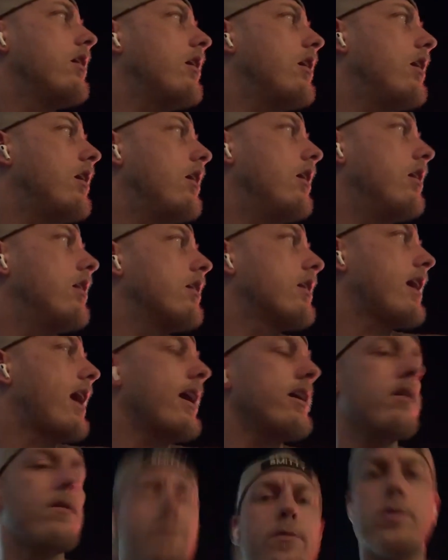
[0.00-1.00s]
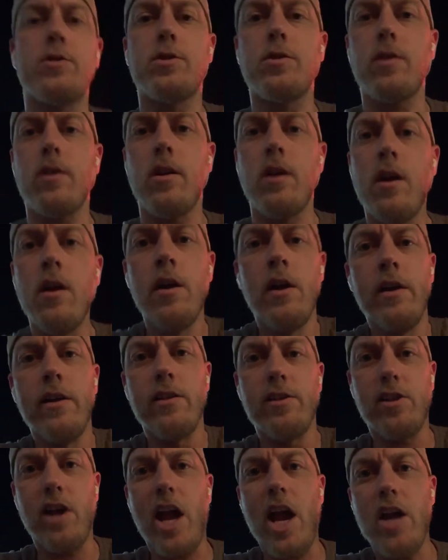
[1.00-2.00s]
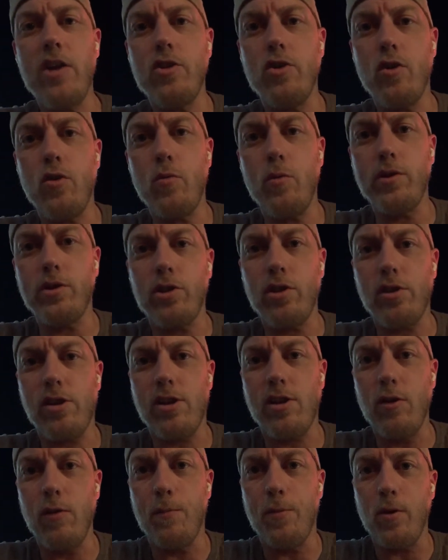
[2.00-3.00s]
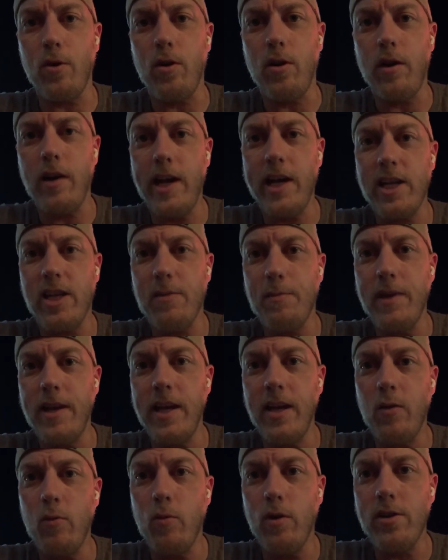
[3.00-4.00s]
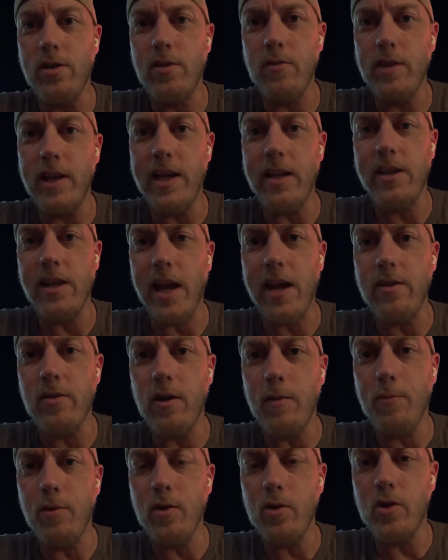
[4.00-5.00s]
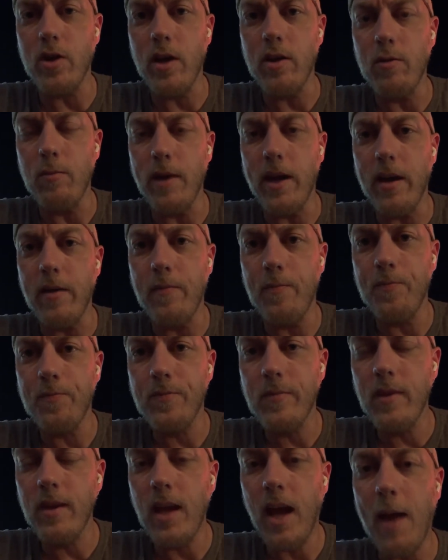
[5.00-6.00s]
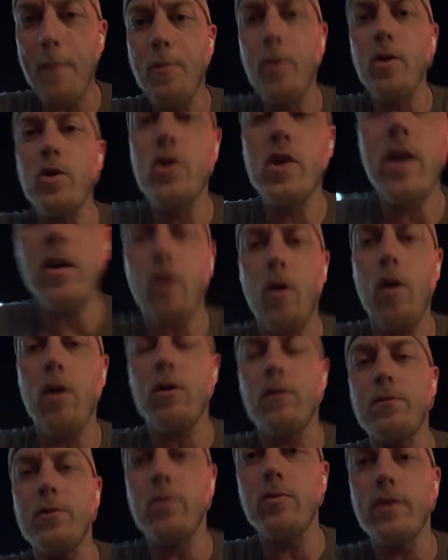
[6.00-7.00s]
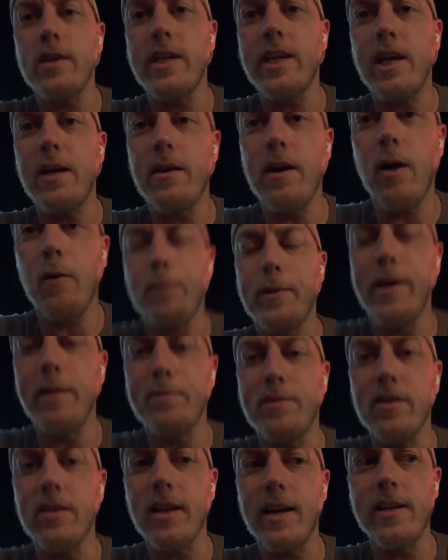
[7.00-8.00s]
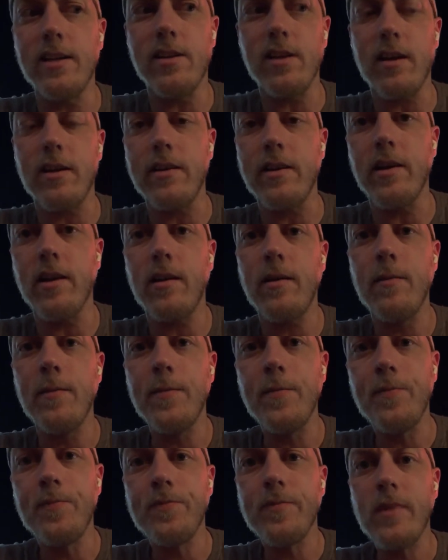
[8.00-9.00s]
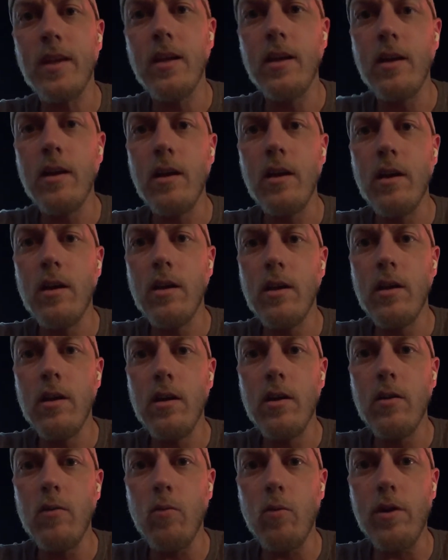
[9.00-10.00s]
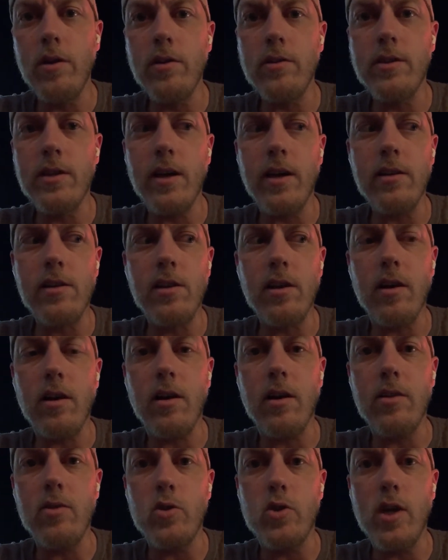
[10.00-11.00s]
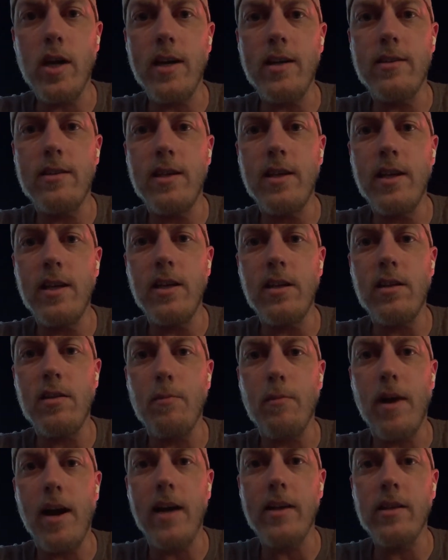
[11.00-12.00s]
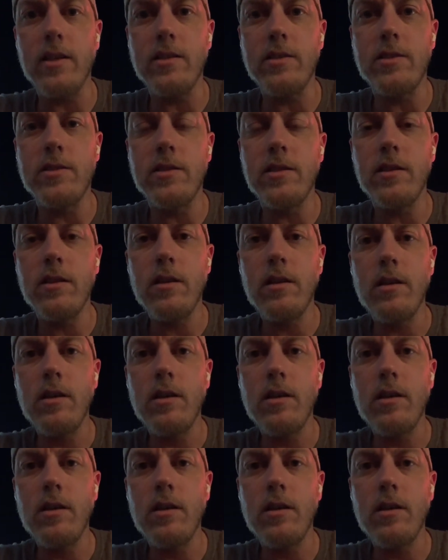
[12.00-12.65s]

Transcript: Kyler for sure. Xander with the super. Hey, Smitty. Thanks, Xander. Appreciate you, man. I appreciate all of you that help keep the lights on here. What are your thoughts on JT's mileage?